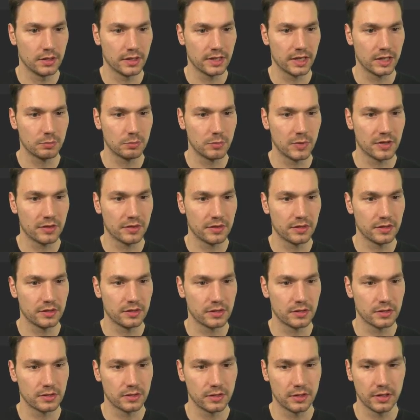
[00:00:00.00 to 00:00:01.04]
get method.
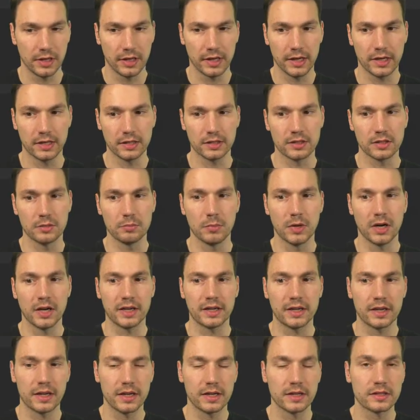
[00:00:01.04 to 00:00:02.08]
And in my
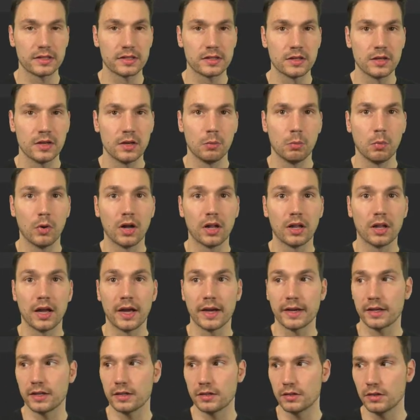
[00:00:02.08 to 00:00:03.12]
case, well, I
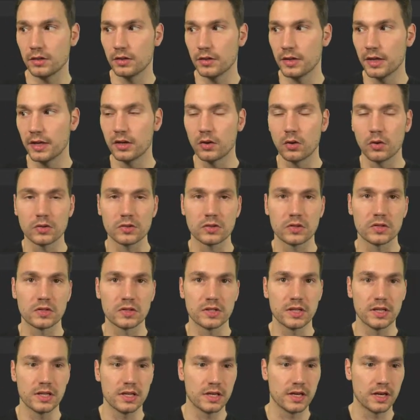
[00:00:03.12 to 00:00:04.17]
can then also
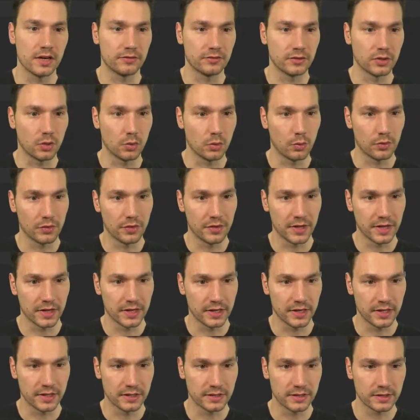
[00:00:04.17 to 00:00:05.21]
see if the whole thing
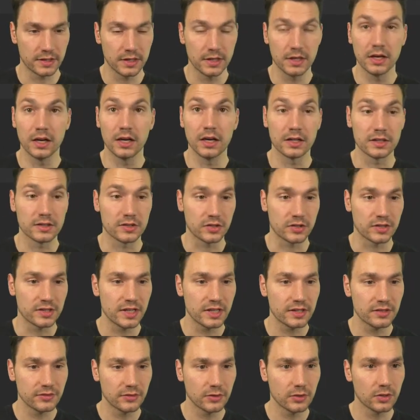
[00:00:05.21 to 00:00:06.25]
is
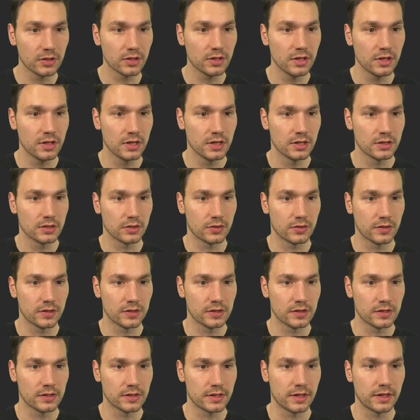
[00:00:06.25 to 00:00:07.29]
successful. So
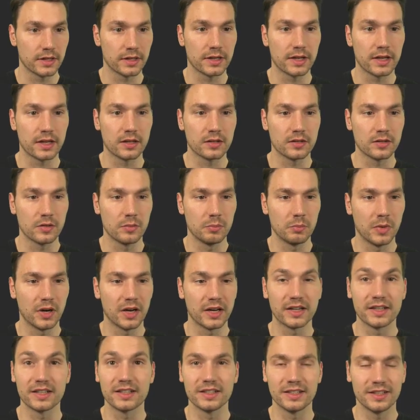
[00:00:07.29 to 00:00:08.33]
this is then again,
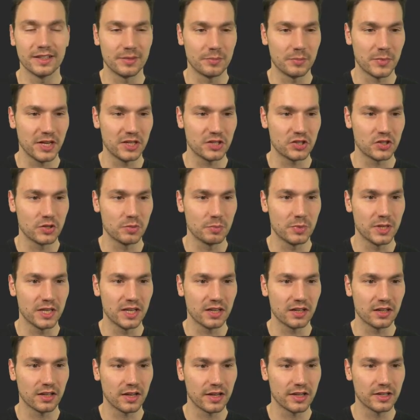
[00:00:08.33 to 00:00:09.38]
my HTTP
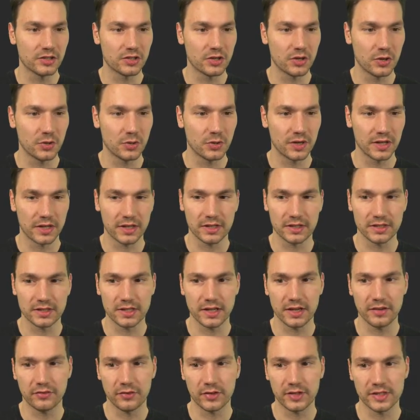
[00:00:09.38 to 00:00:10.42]
client code. I can
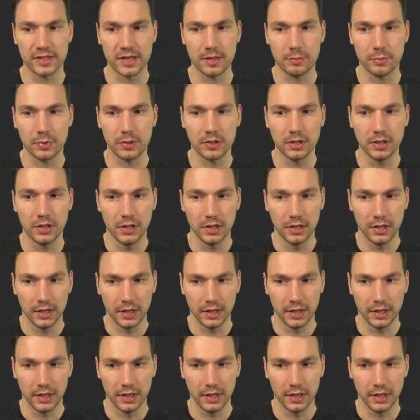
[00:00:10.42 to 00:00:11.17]
say, for example,